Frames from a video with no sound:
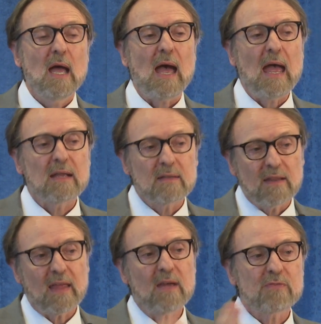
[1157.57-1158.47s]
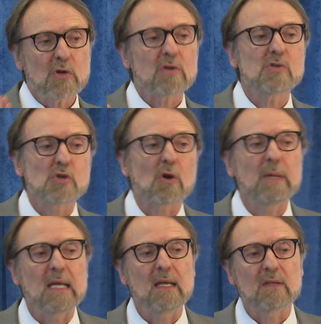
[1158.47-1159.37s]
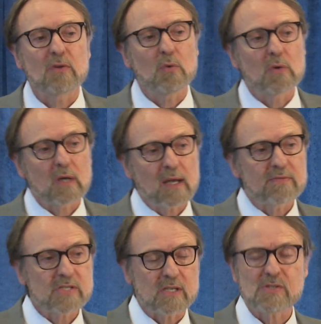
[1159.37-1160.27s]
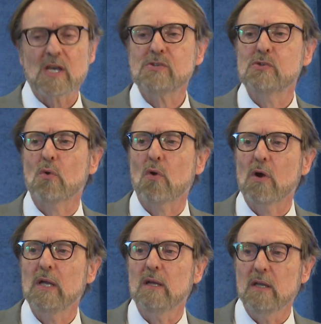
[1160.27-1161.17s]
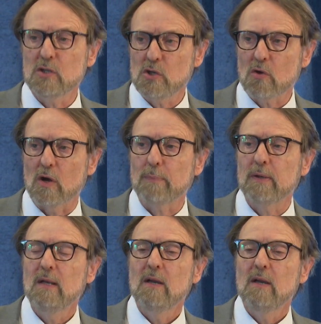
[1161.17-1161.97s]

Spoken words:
And they have turned Germany into a kind of success story in Europe